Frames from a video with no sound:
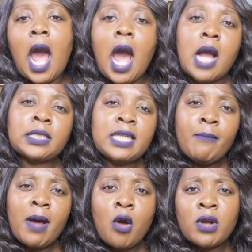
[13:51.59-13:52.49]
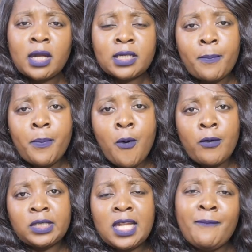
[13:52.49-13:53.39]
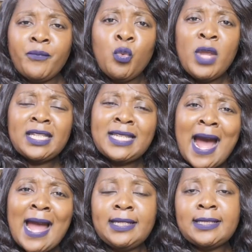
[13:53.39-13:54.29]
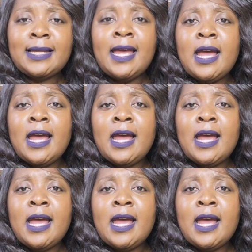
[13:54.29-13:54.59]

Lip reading: are somehow catapulted. We are tight.